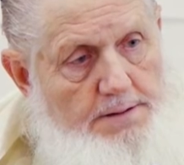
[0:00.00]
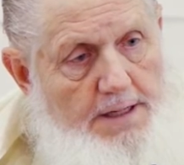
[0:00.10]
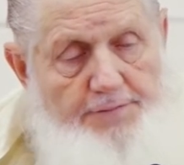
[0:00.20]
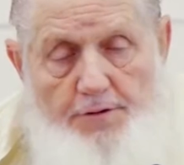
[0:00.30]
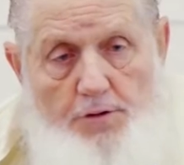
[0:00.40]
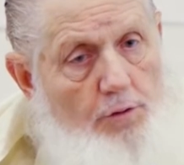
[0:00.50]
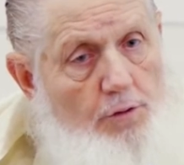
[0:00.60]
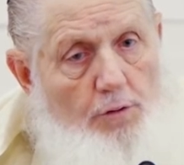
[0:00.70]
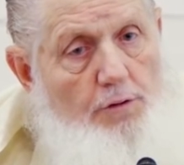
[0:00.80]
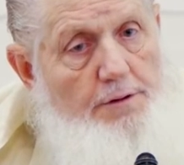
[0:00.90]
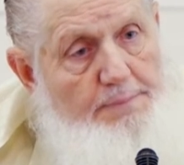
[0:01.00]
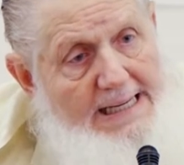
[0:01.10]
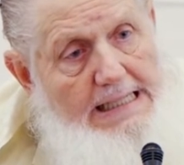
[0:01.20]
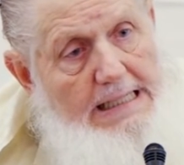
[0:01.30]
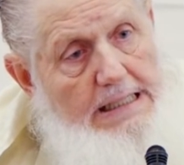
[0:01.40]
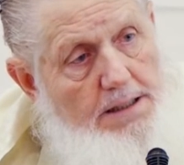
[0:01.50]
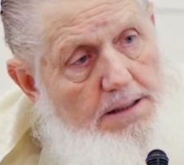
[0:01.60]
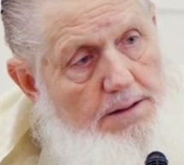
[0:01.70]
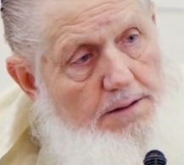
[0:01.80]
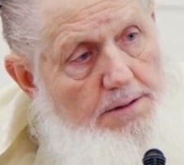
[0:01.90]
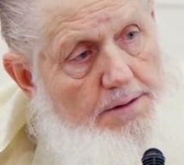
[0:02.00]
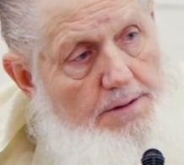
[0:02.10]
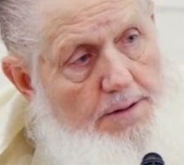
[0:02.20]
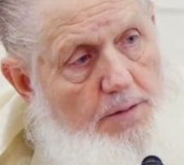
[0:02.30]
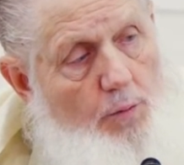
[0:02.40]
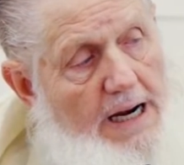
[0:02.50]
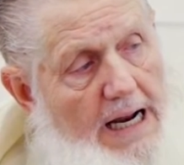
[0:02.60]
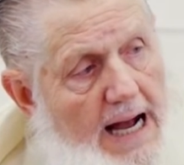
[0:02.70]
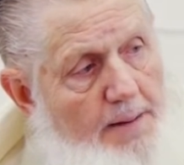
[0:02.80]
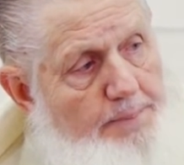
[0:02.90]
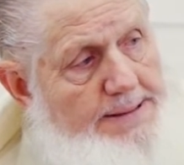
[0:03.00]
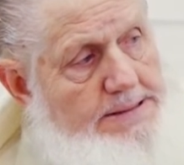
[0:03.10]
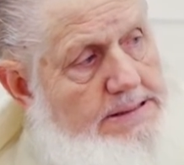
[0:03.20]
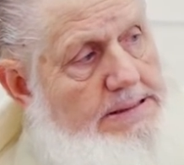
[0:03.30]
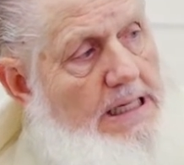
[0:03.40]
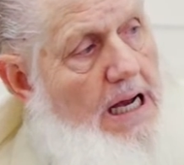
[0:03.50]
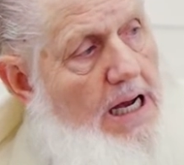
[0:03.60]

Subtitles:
If you don't know the meaning, what happens?